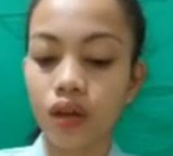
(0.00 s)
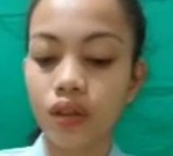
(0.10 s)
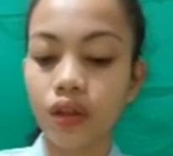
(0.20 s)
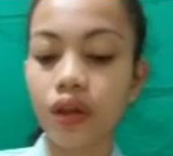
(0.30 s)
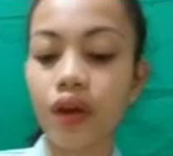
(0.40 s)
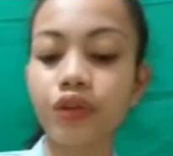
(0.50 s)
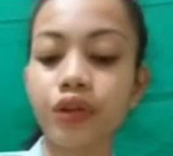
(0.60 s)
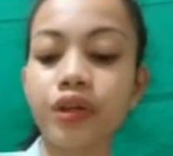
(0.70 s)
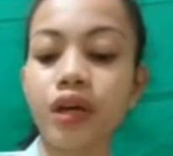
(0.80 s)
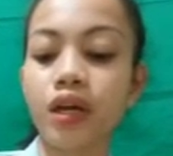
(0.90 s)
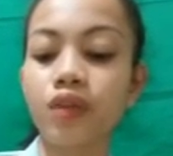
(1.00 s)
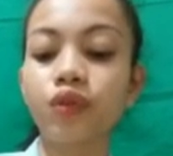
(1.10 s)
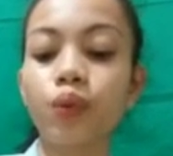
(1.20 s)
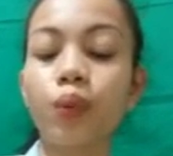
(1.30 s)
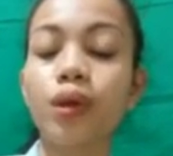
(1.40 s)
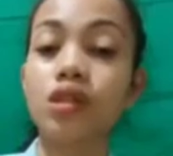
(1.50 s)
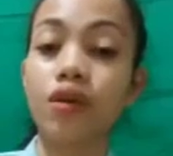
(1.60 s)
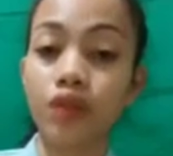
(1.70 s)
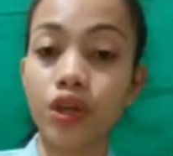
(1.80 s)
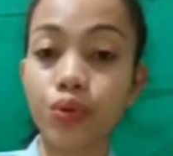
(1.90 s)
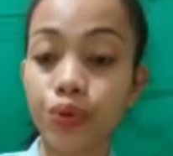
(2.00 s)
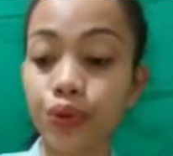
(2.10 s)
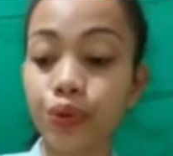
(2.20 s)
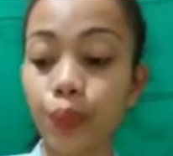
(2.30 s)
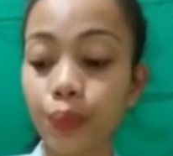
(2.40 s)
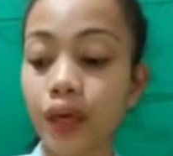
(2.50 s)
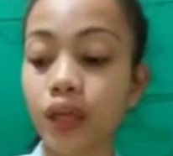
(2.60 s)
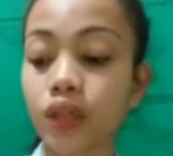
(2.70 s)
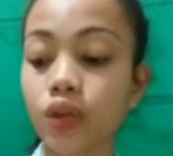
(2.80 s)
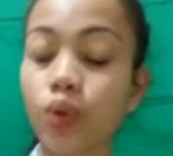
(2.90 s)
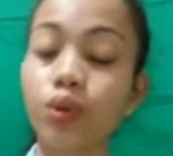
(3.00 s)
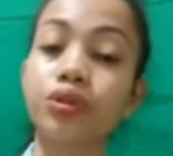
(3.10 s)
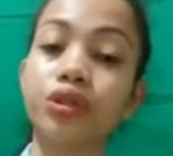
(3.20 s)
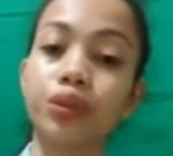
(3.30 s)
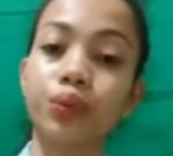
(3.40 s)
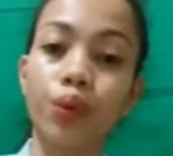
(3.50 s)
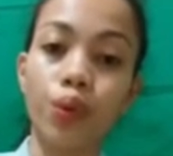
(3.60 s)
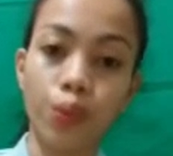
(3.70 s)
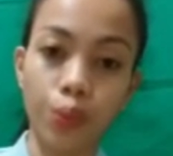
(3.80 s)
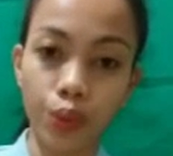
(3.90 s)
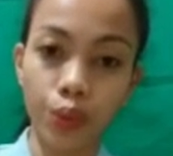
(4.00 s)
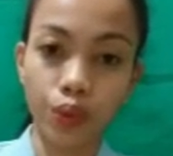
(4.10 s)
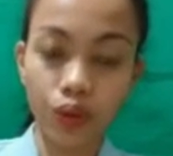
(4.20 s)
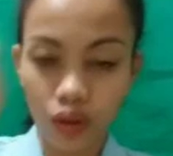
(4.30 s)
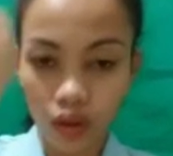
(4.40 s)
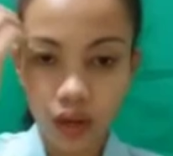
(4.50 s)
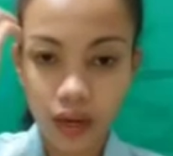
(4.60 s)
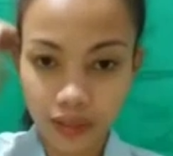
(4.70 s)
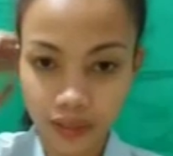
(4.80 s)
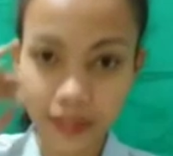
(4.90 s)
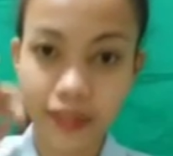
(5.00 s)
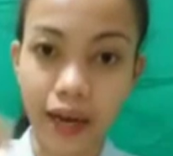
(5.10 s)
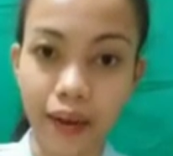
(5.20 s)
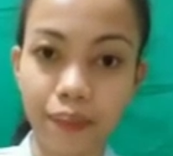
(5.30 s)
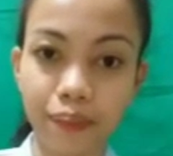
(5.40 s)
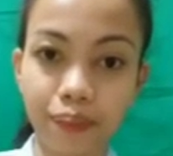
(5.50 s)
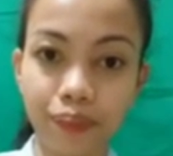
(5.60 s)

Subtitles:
that under the influence of the European colonial rule at that time.